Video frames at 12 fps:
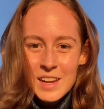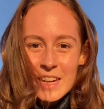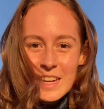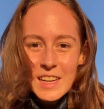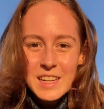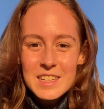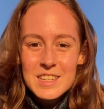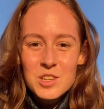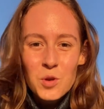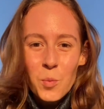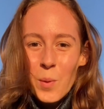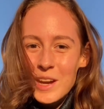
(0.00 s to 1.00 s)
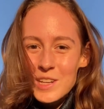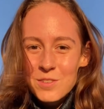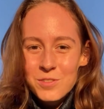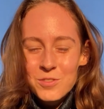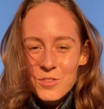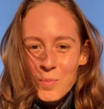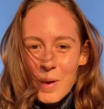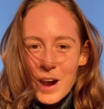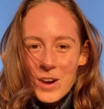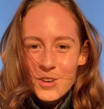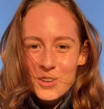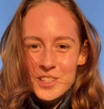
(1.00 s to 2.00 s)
is way different from ours,